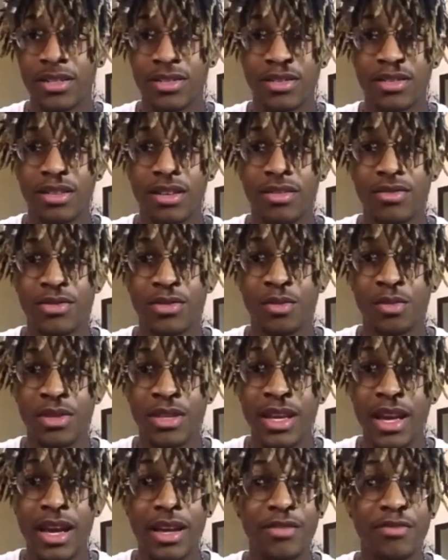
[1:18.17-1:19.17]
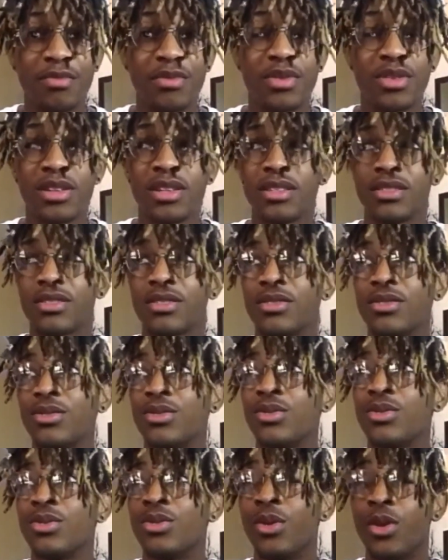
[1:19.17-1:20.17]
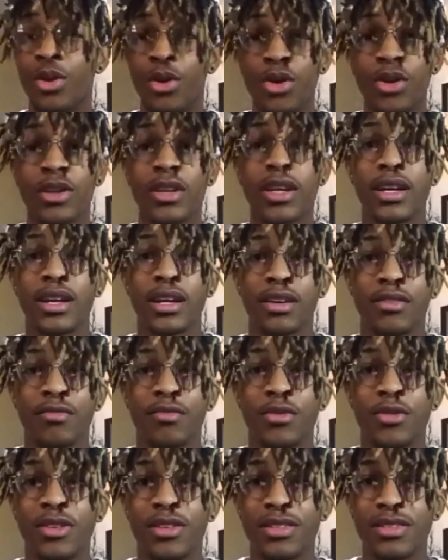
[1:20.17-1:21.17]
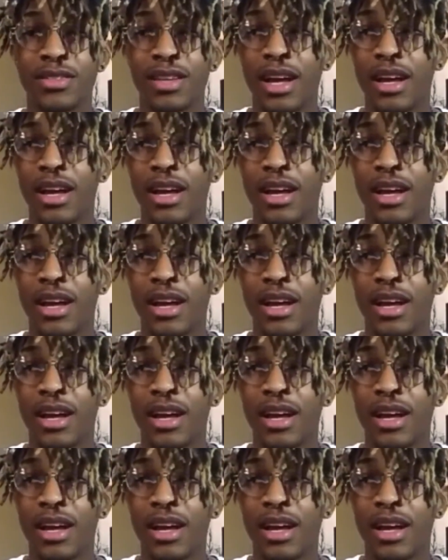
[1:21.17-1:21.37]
ourselves to be F-boys to look like F-boys.